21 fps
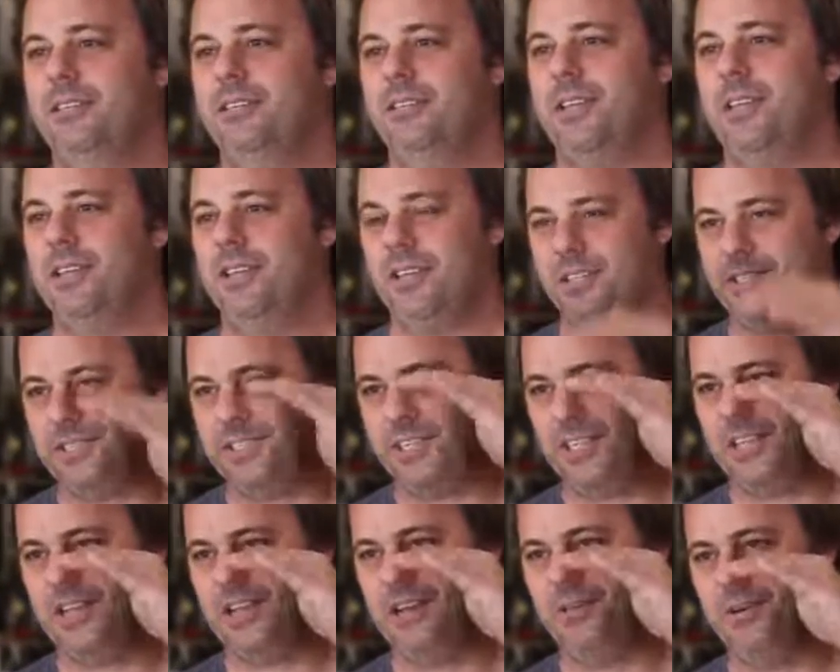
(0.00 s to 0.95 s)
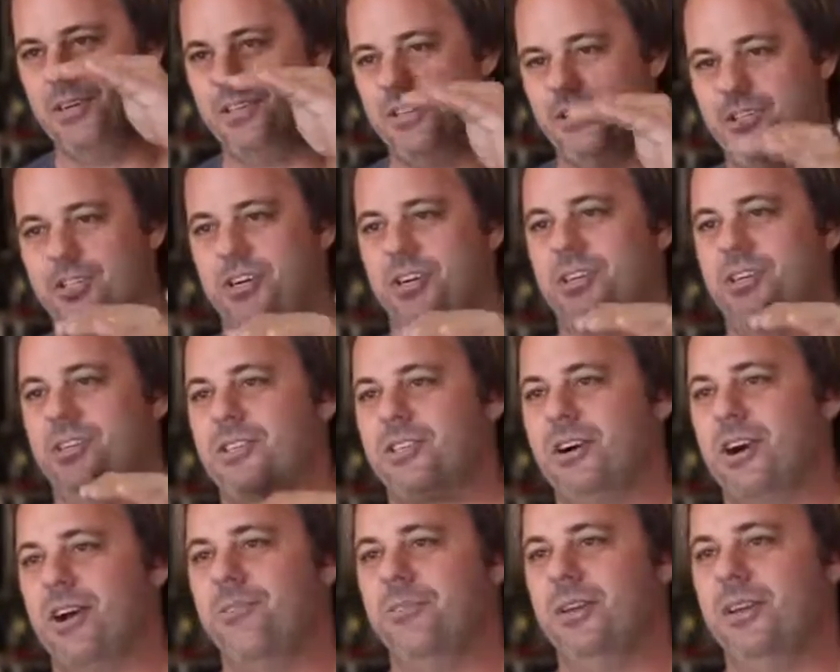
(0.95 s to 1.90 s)
and you can see how much the sugar's
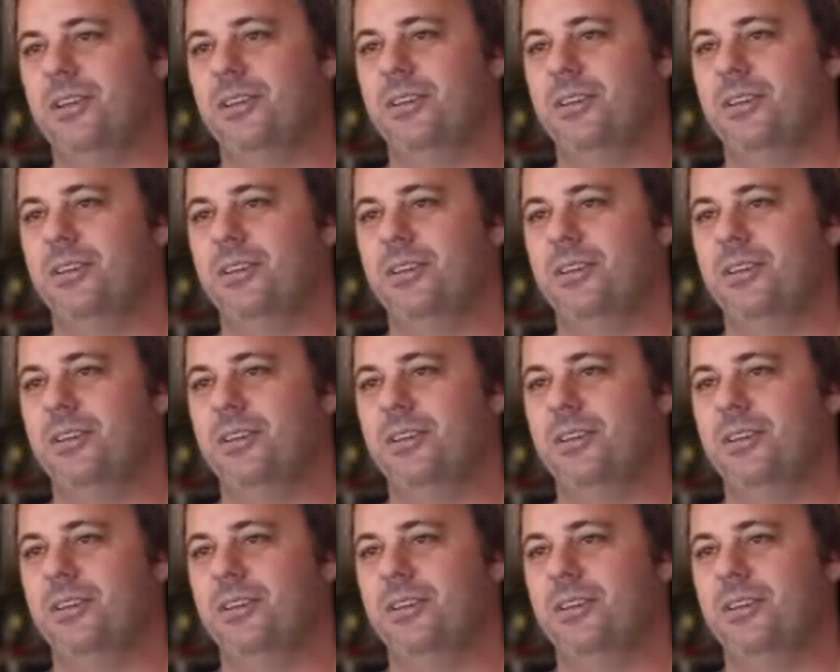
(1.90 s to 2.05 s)
dropping.